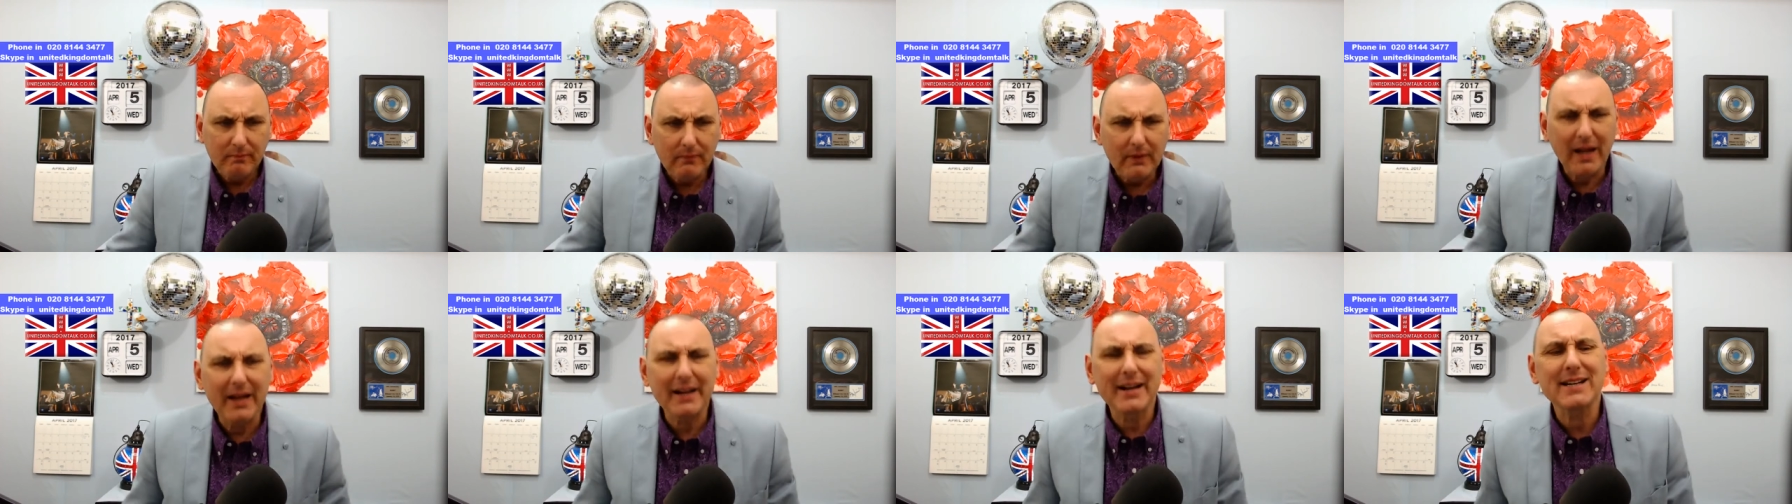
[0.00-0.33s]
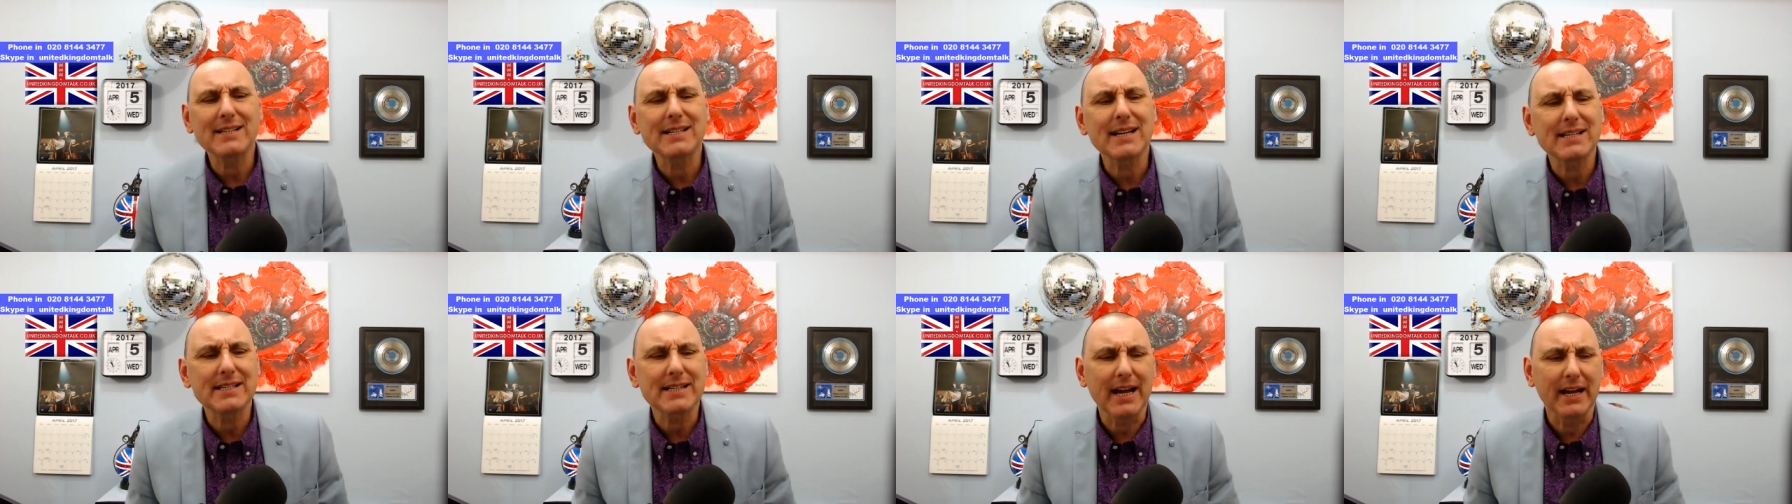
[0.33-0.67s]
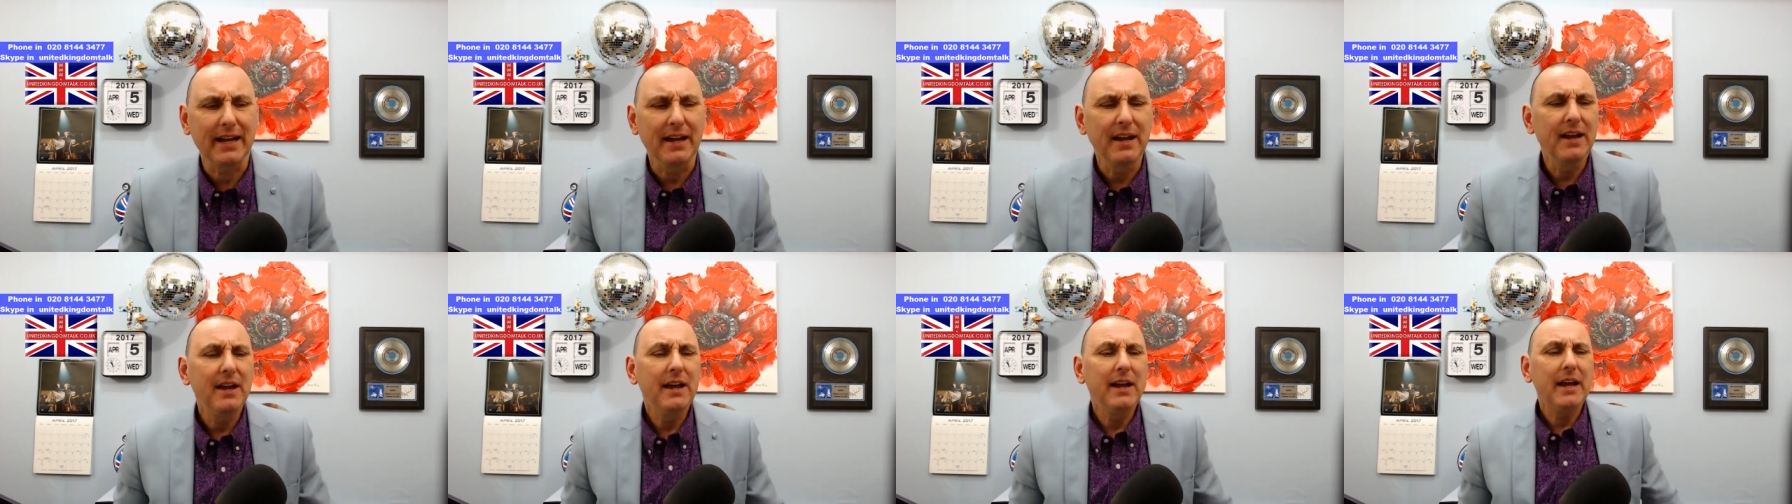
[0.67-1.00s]
And as I
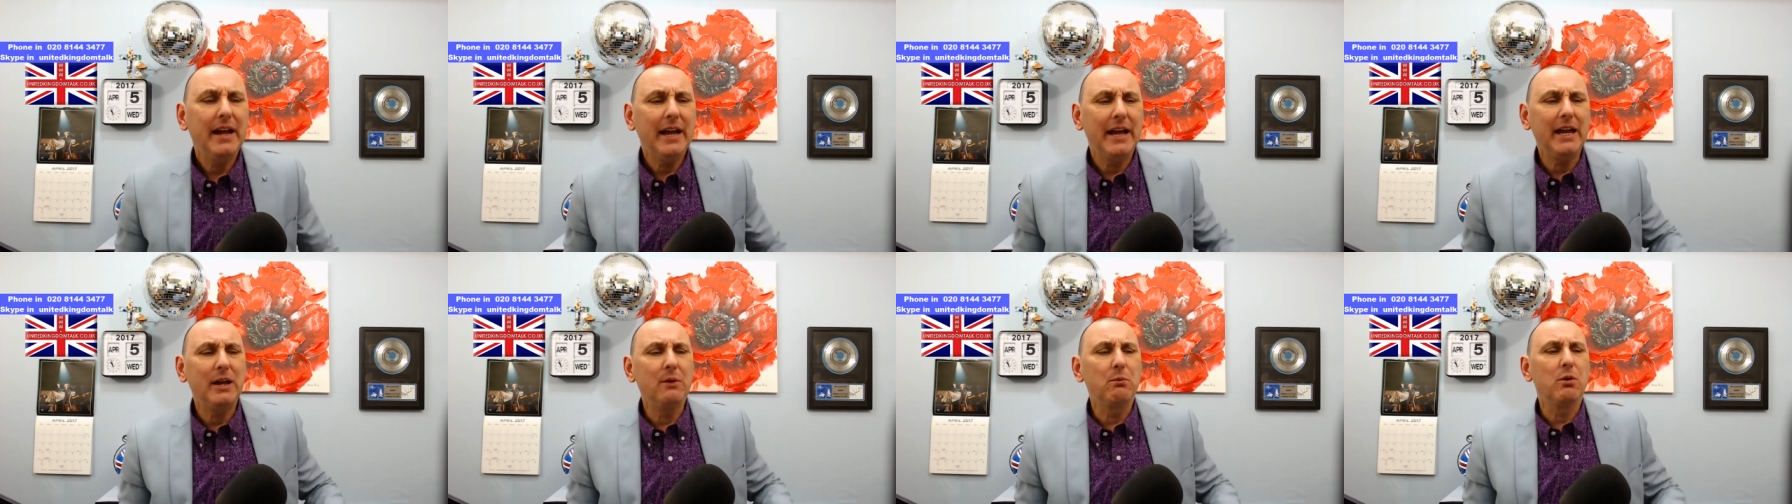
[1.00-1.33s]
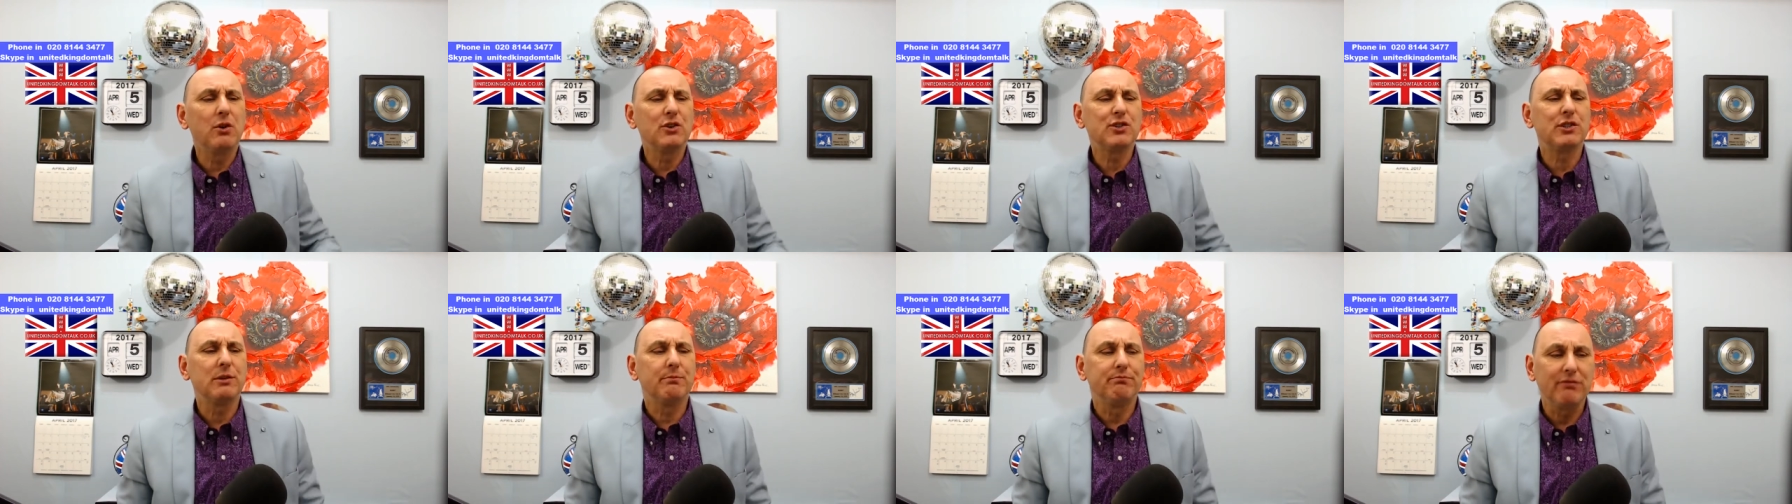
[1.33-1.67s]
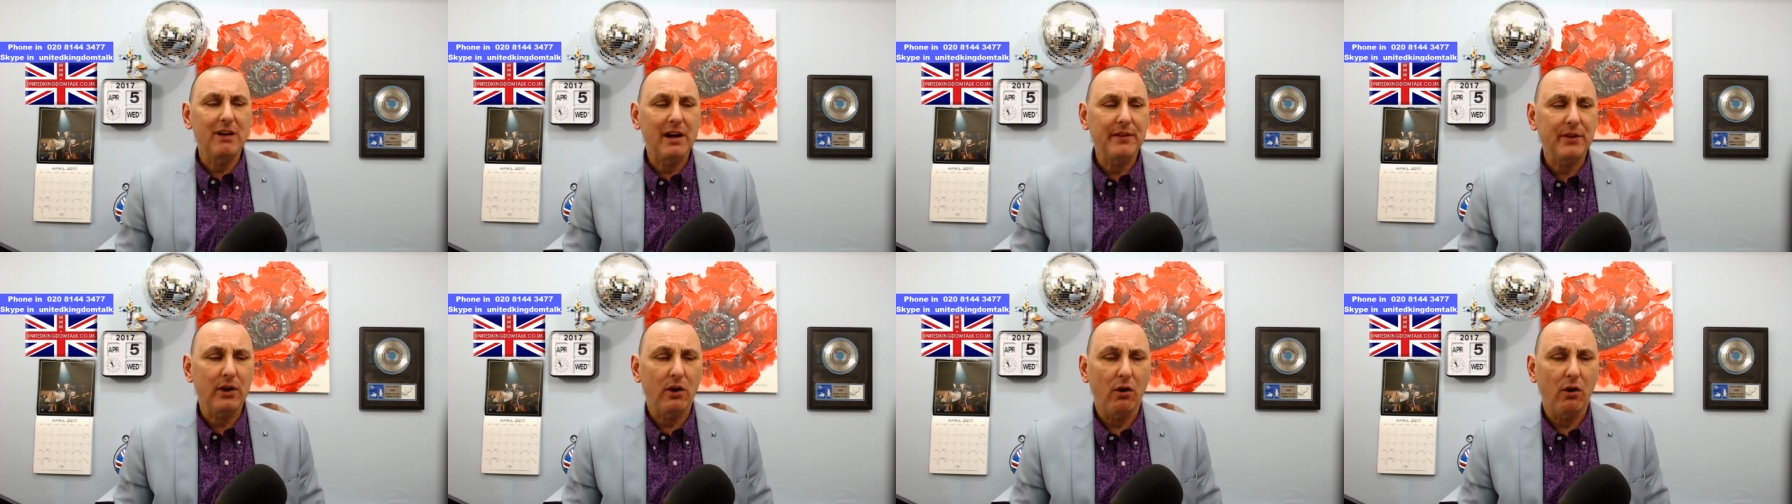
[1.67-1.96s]
say, he was the brother